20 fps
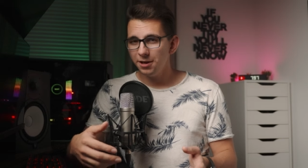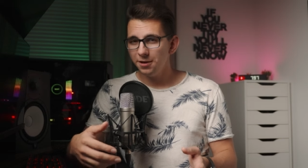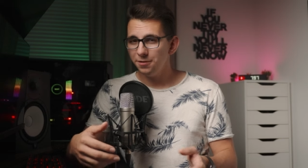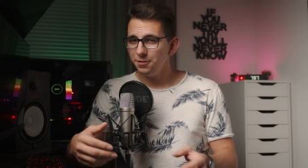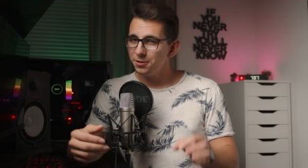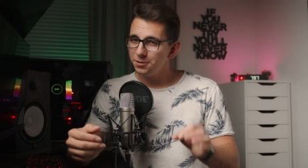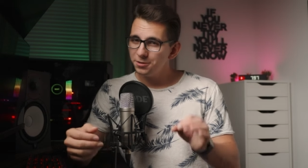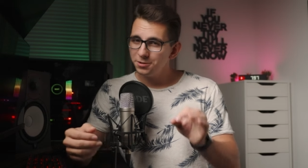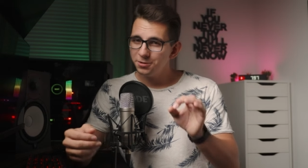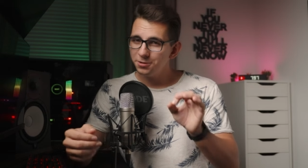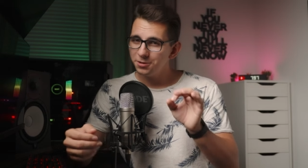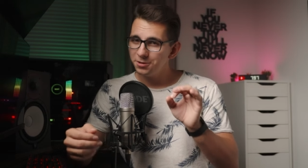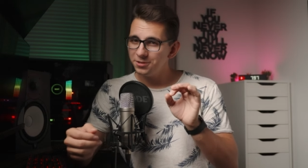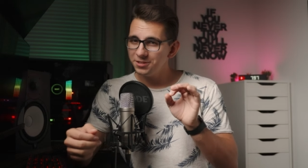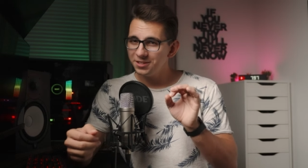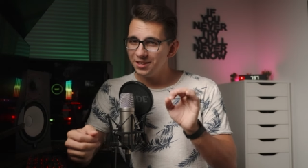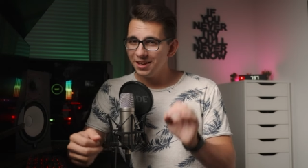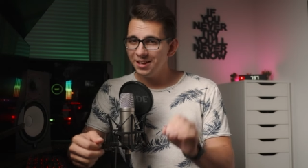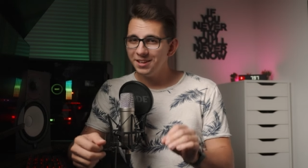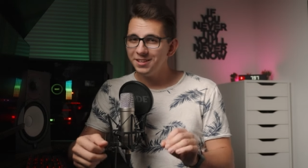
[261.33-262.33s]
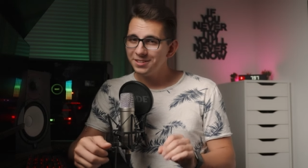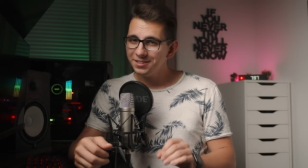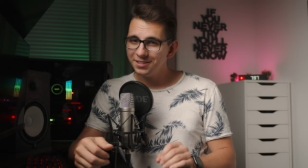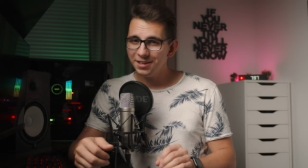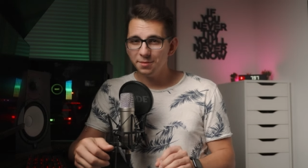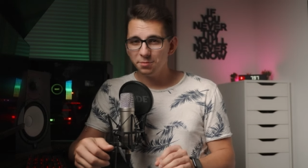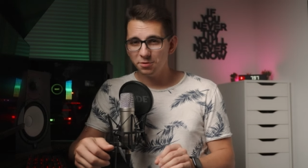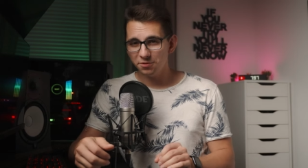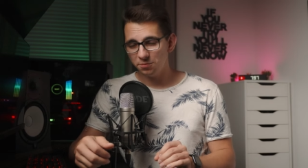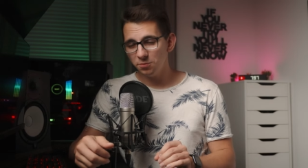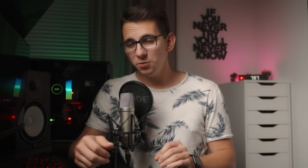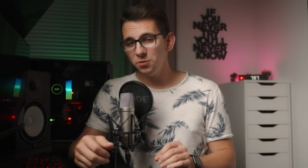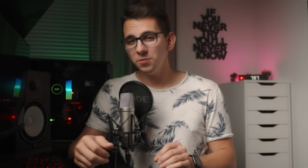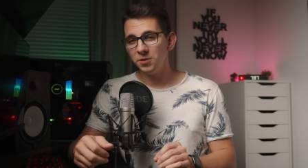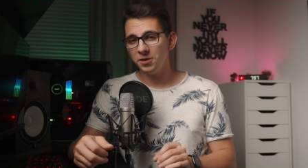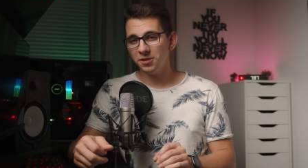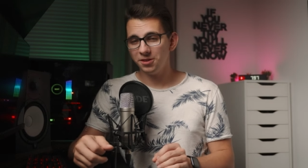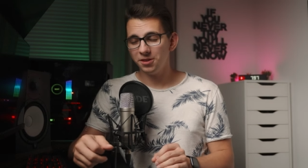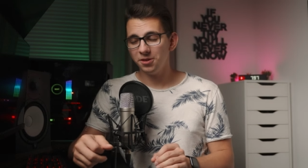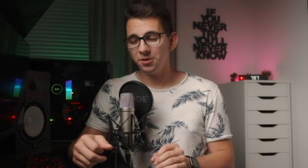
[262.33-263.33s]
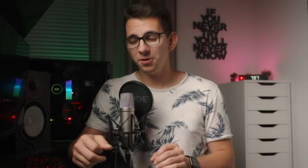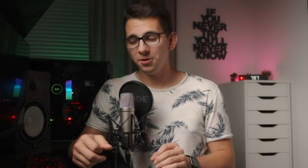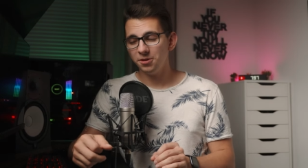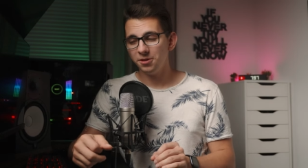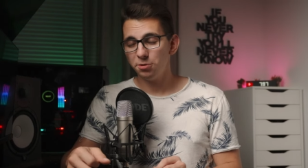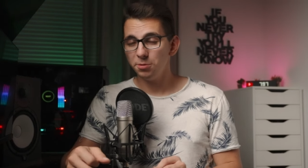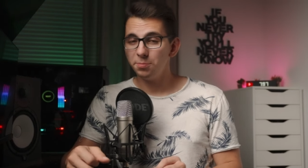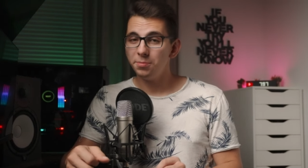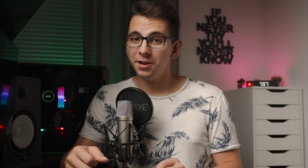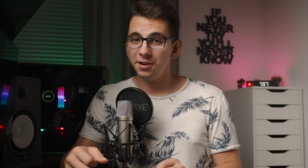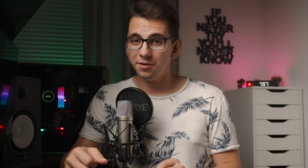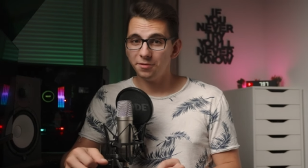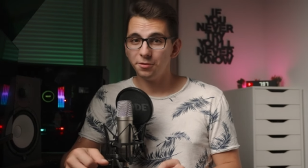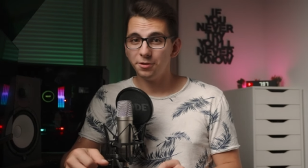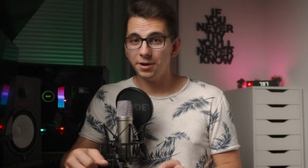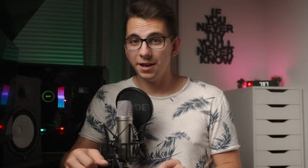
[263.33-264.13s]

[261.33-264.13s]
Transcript: If you introduce any type of movement though, prepare for